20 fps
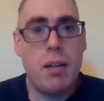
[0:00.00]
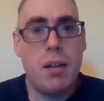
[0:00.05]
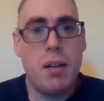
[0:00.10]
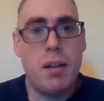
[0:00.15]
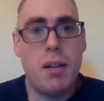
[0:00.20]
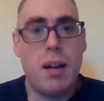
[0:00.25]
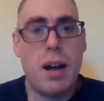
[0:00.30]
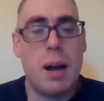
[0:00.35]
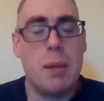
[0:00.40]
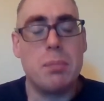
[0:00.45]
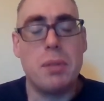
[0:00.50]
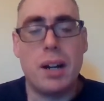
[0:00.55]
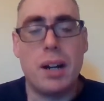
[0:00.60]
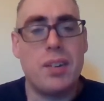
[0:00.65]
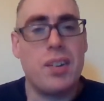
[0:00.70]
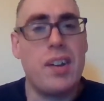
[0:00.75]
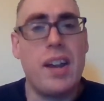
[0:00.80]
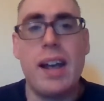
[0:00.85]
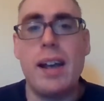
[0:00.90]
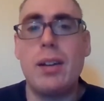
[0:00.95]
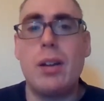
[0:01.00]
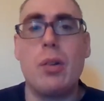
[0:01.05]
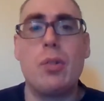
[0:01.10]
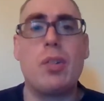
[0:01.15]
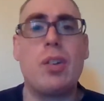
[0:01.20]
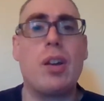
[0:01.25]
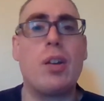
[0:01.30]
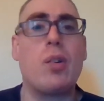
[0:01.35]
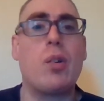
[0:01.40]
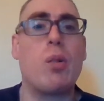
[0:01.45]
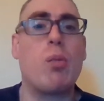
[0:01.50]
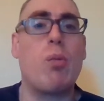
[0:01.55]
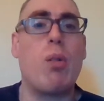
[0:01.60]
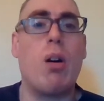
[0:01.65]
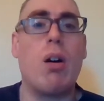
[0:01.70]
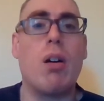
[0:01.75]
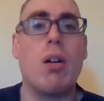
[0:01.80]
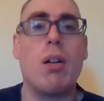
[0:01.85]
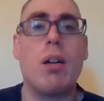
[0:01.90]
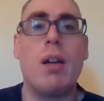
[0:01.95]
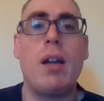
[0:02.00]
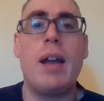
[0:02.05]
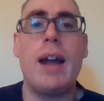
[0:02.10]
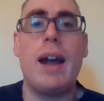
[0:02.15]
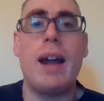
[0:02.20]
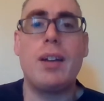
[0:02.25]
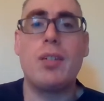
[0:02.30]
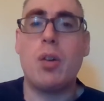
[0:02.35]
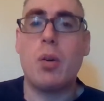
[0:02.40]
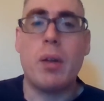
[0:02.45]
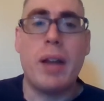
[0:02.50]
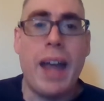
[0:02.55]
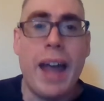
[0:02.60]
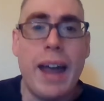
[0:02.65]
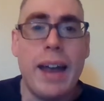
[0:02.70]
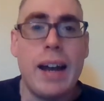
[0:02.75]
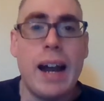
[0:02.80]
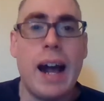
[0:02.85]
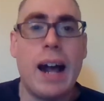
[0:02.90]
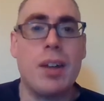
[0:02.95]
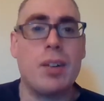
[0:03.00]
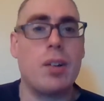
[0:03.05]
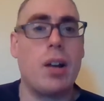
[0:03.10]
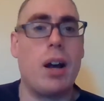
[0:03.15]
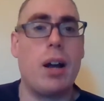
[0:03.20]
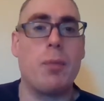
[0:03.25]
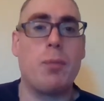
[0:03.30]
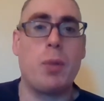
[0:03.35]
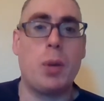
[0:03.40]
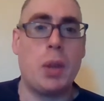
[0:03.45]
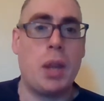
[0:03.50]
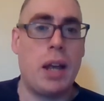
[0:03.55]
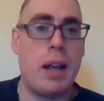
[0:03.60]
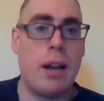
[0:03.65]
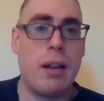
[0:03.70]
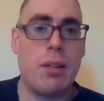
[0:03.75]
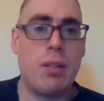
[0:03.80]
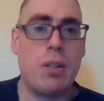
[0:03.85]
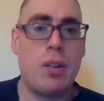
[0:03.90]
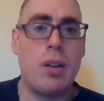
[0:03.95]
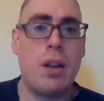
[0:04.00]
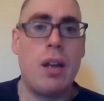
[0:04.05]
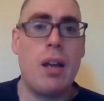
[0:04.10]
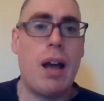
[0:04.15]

I'm not saying those things are wrong. It's okay to ask God for things.